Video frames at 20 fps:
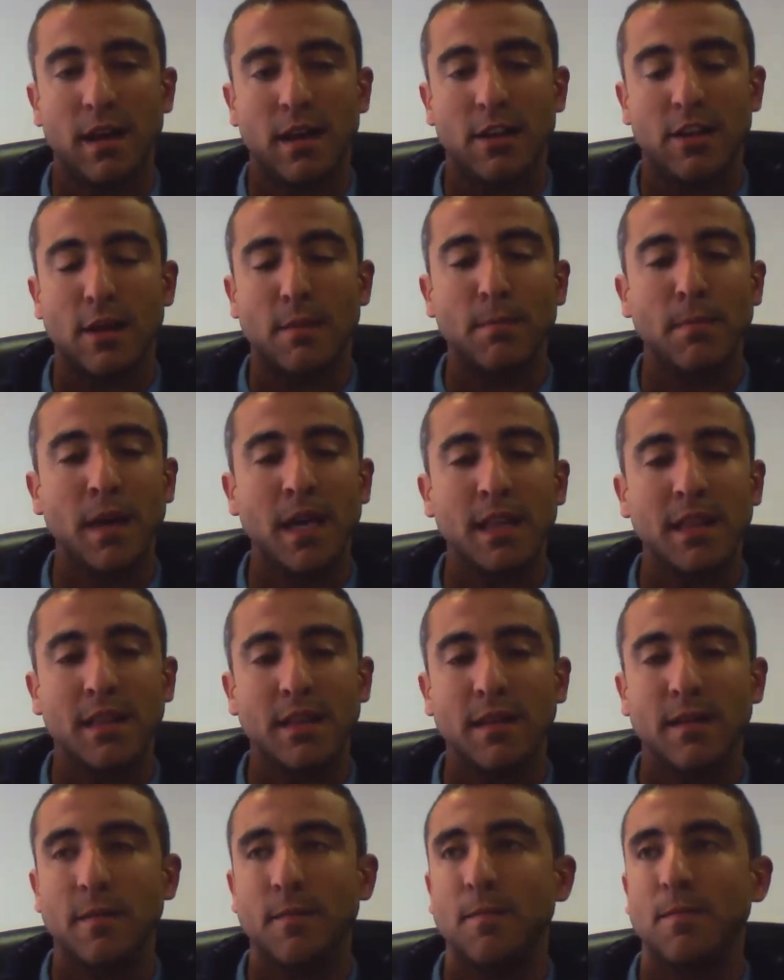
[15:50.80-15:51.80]

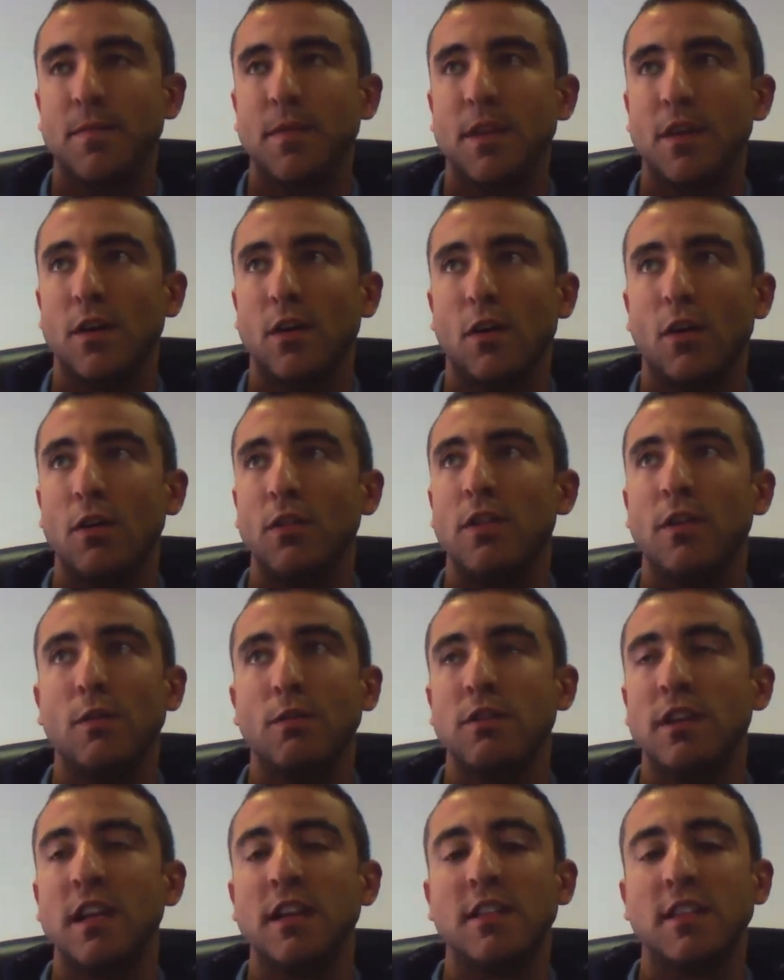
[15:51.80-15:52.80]
submit, all
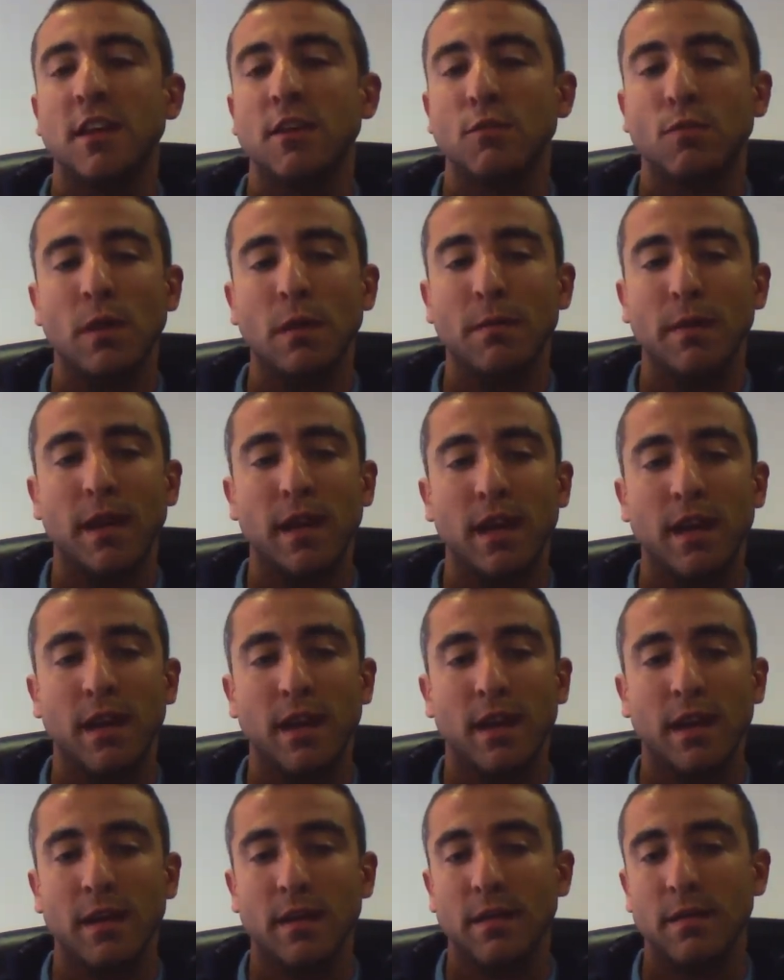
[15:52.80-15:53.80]
those listings will
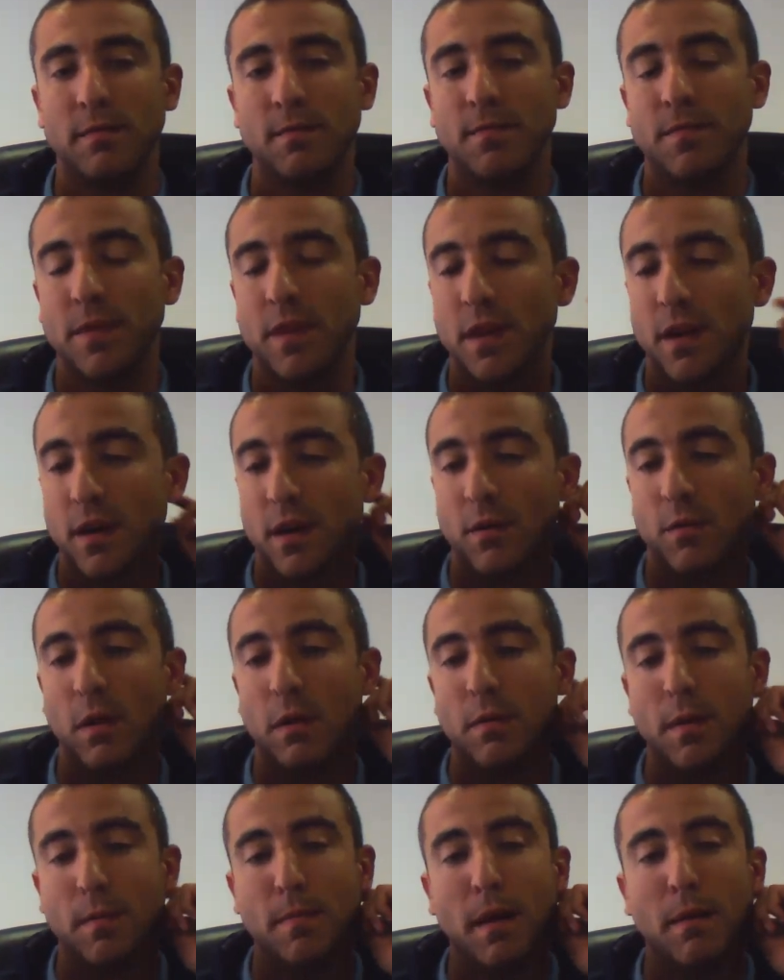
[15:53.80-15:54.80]
be
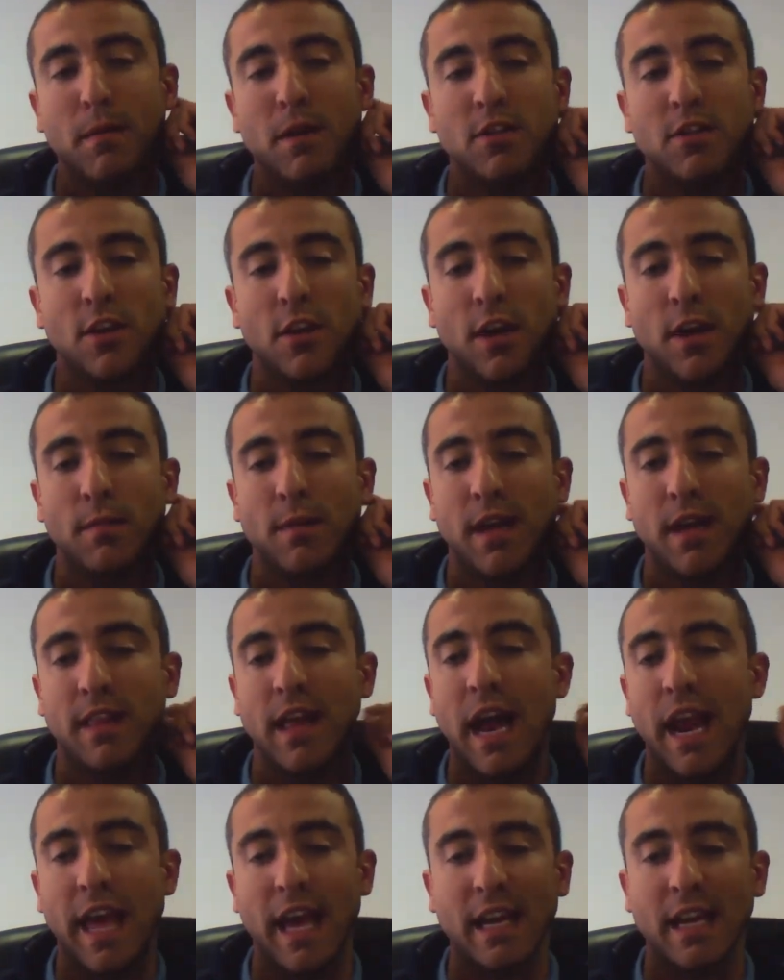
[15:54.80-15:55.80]
published on eBay
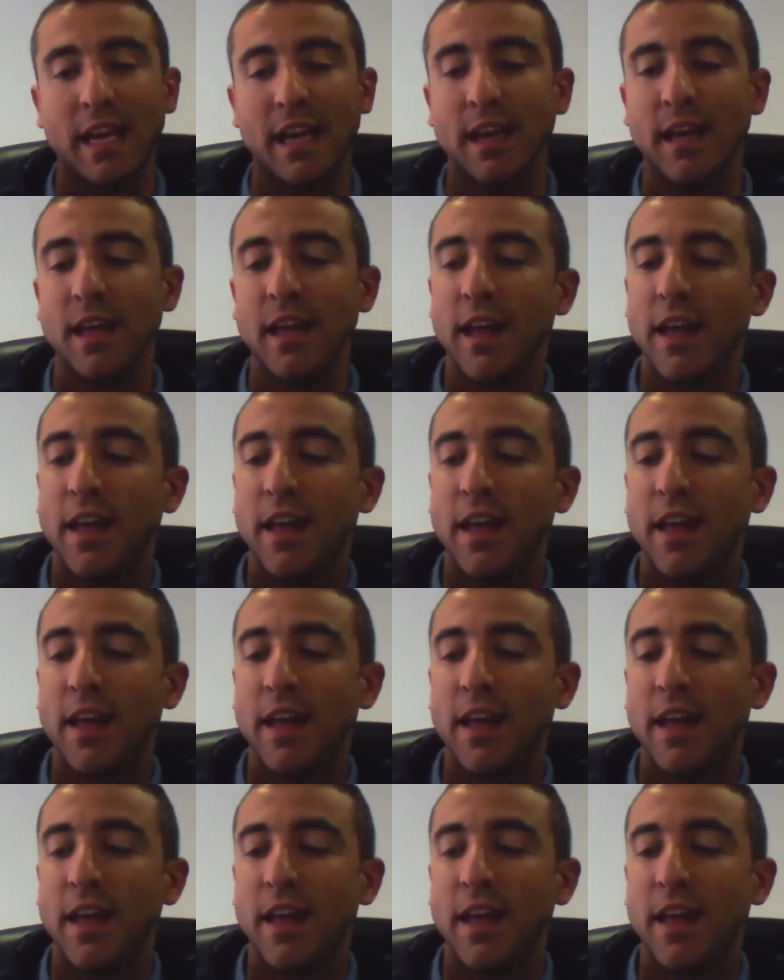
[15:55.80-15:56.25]
directly.